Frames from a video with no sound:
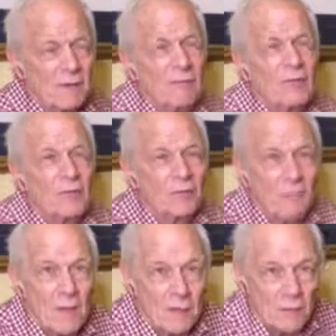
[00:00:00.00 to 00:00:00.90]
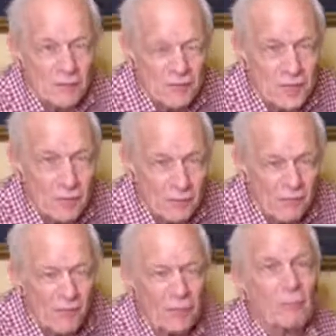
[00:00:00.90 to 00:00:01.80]
If you
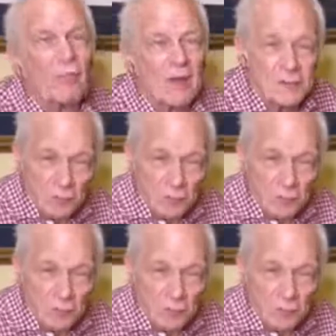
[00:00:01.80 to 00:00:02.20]
could write